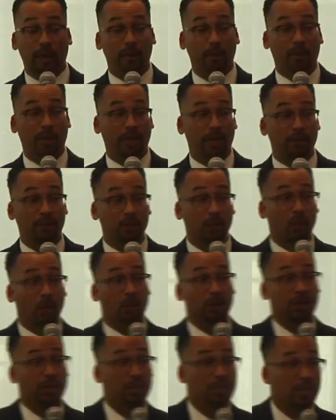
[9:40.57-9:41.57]
But if you're
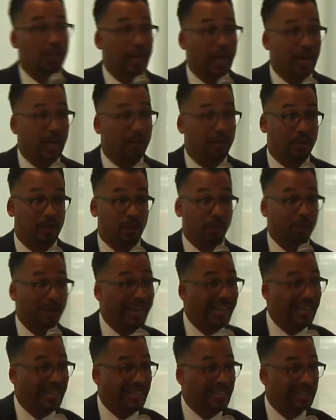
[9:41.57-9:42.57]
on the job and you're
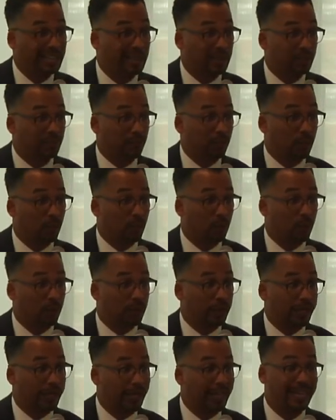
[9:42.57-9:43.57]
paying into the
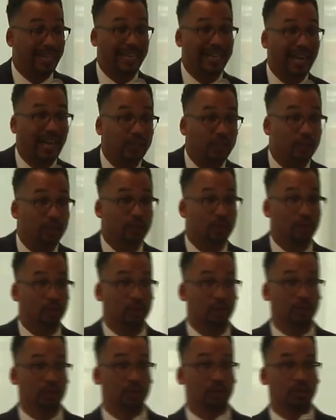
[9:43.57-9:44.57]
401k, they got you.
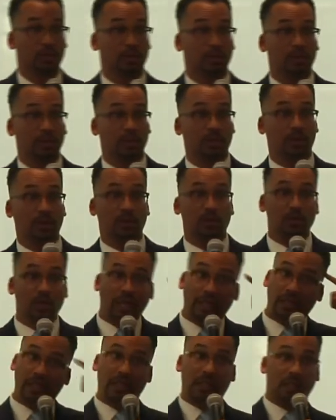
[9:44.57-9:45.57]
Because you're
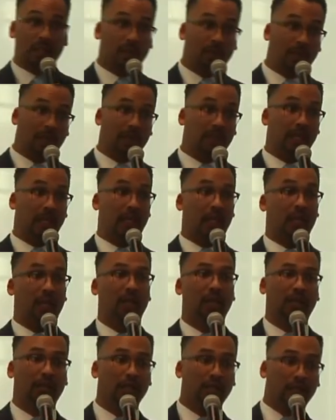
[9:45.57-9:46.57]
not thinking about that.
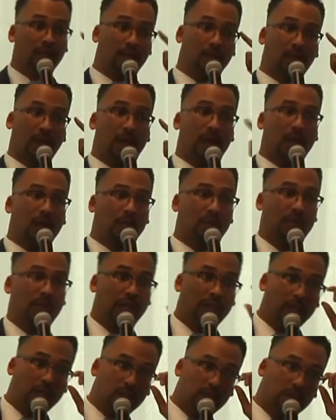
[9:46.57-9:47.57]
You're not thinking about,
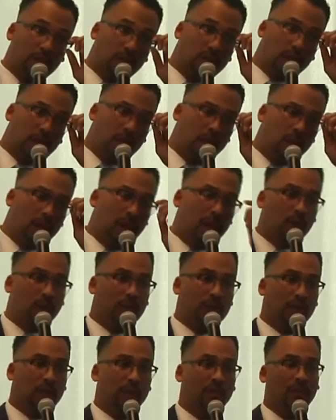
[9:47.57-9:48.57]
10 years from now,
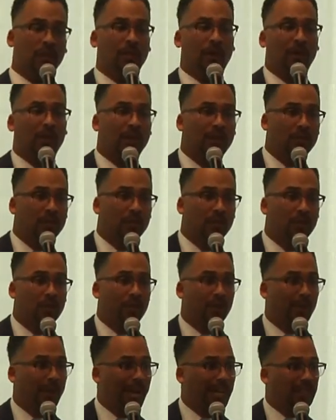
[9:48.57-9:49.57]
what's going to be my mental
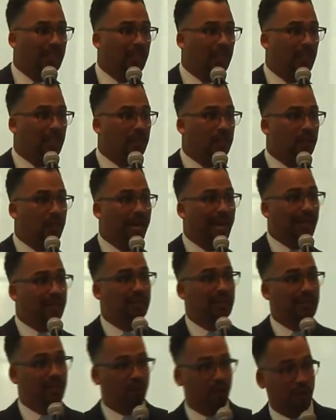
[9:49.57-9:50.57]
capacity to
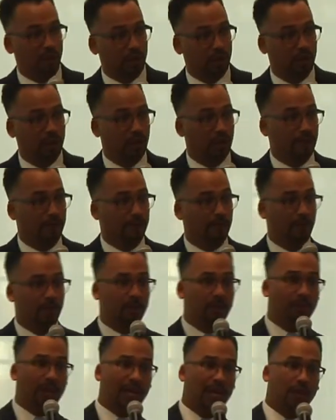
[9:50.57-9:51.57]
actually work? What's
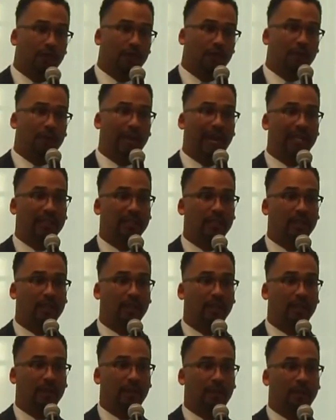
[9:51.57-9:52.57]
going to be my health capacity?
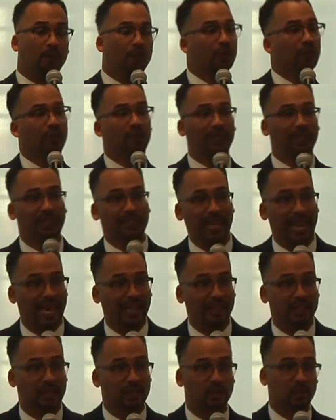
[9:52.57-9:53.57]
What's going to be the
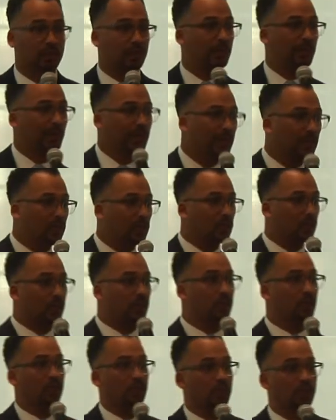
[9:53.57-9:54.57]
taxes? What's going to be the
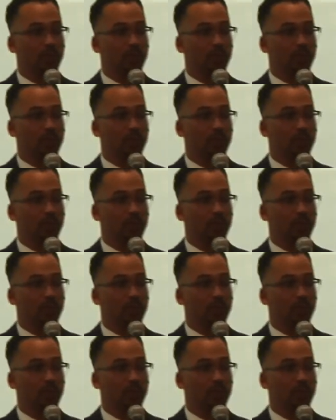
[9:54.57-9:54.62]
insurance?